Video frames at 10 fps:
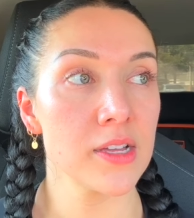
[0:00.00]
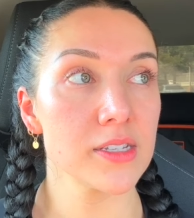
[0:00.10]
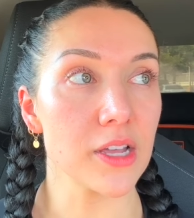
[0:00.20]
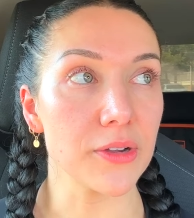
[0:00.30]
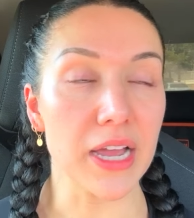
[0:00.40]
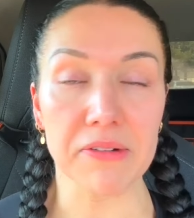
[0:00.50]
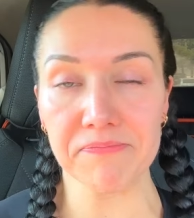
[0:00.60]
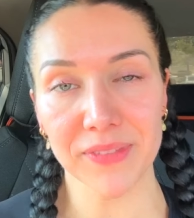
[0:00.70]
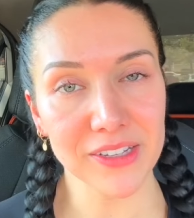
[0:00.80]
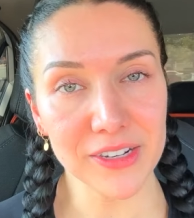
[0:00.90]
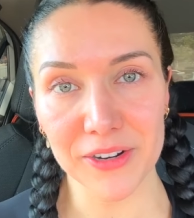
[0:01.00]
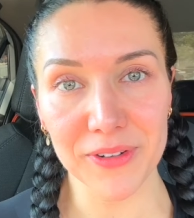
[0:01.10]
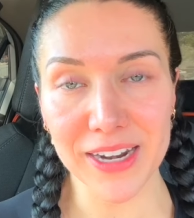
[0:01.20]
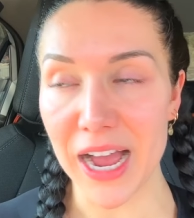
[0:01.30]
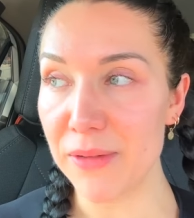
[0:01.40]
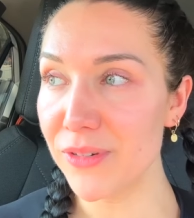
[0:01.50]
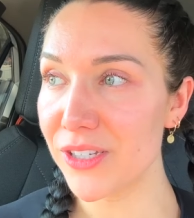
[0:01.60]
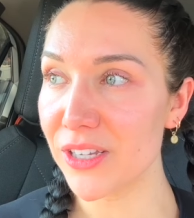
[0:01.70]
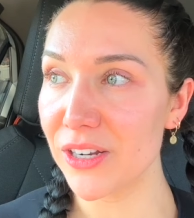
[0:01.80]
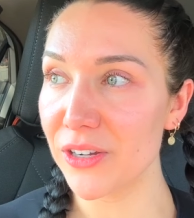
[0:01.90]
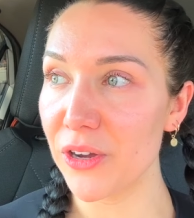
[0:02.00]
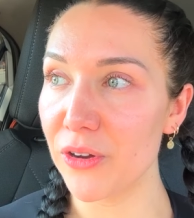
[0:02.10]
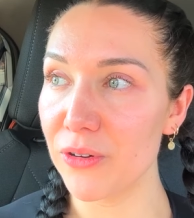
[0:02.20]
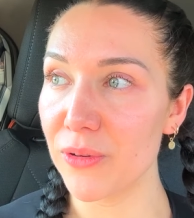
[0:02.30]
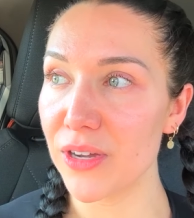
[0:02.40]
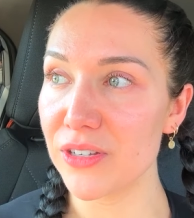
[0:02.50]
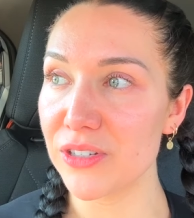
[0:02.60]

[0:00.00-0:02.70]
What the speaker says: So yeah, you know what? I'm just gonna go